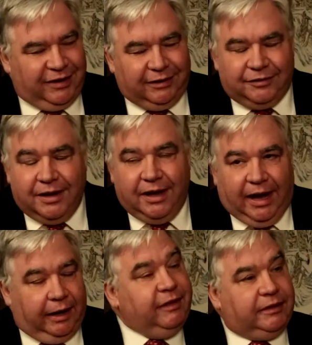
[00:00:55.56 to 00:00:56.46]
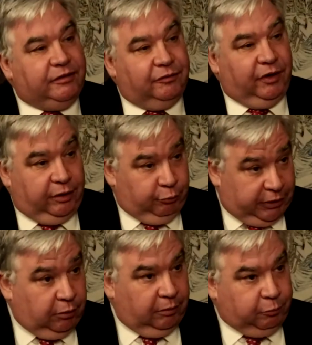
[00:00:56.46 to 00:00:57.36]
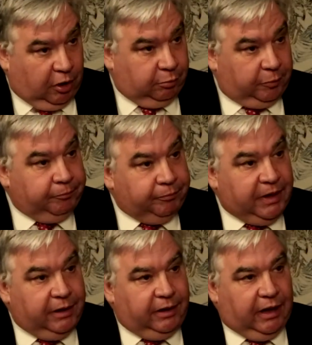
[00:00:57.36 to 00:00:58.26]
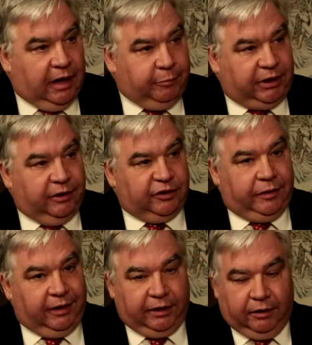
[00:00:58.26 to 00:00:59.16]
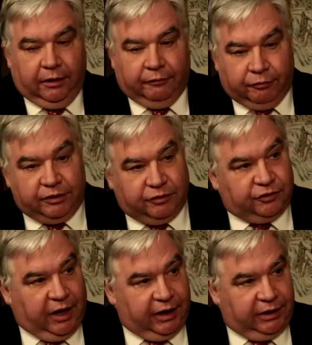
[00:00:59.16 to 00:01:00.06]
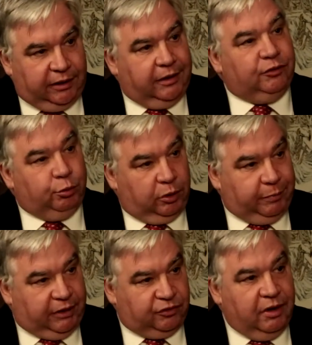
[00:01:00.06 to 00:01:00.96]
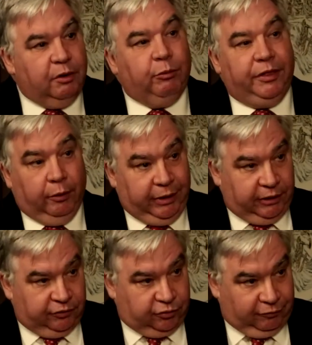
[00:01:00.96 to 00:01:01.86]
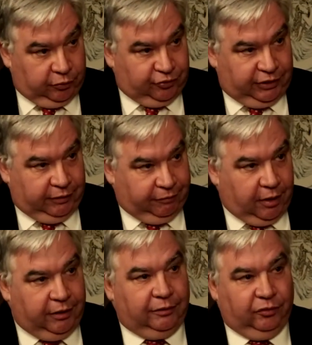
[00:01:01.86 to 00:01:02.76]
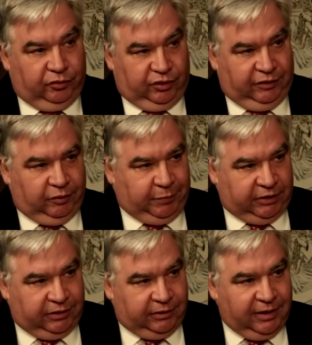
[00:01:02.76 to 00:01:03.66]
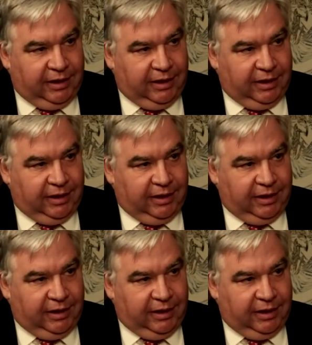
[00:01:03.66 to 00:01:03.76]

things. And I think that's a very real problem. Because I think in a free society, things work best when there is diversity of thought and diversity of opinion.